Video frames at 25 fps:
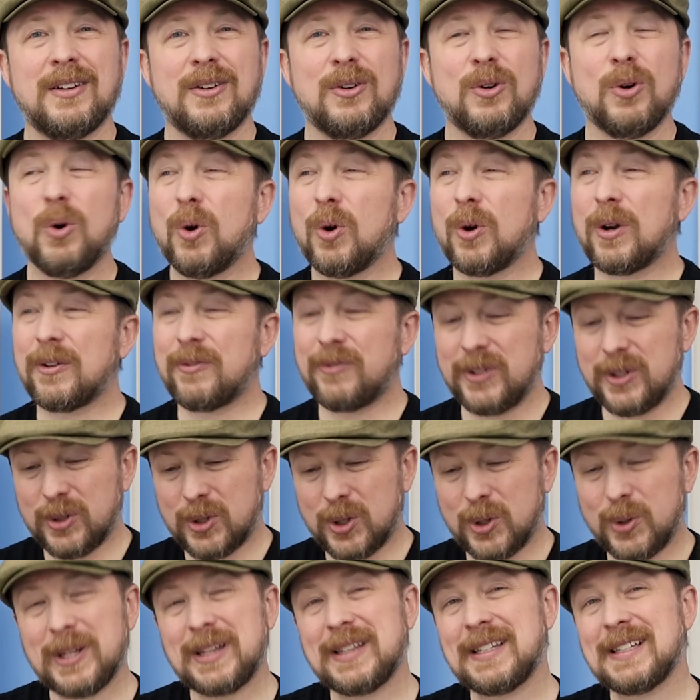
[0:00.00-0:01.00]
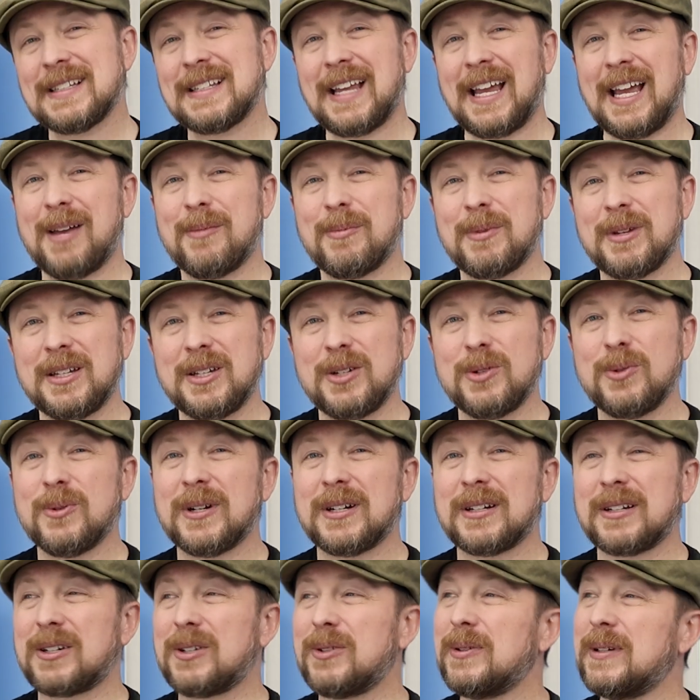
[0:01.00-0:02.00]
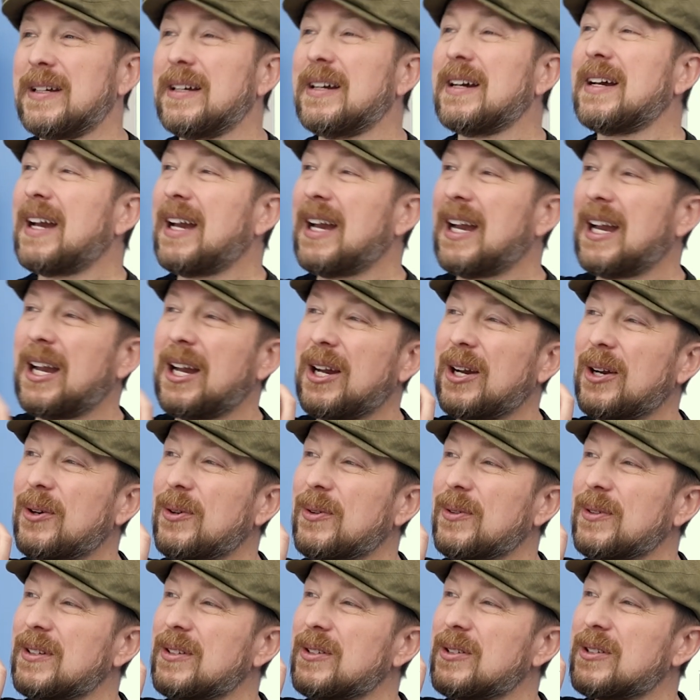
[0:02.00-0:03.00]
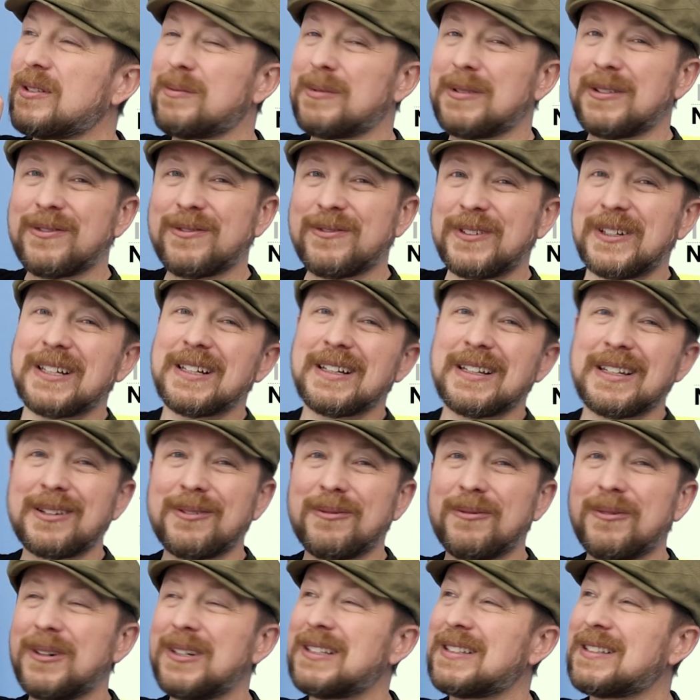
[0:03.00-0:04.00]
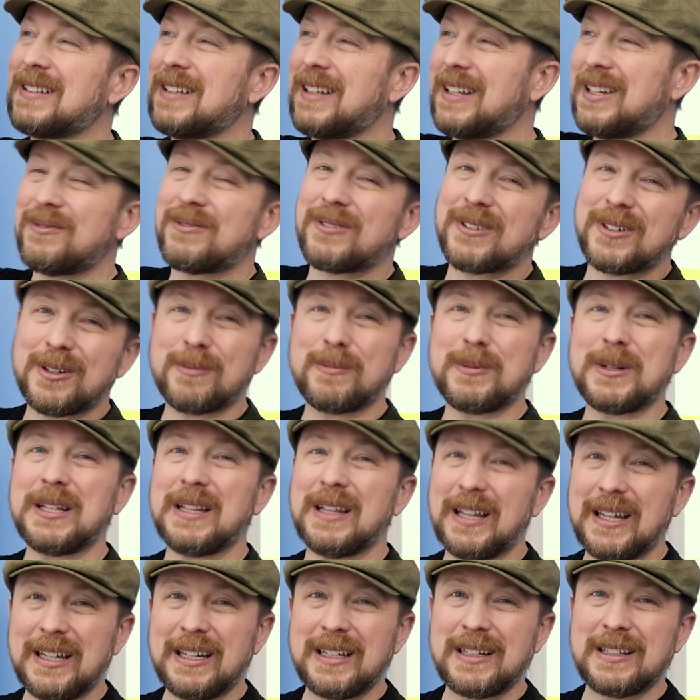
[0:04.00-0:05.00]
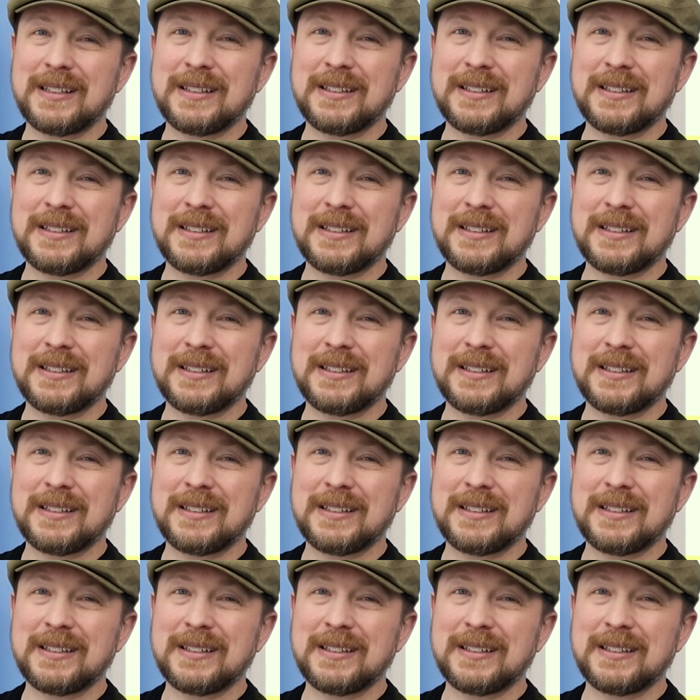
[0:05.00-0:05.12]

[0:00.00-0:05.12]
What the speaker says: Or if you quit this habit you want to quit, how are you going to be feeling? What's life going to be like?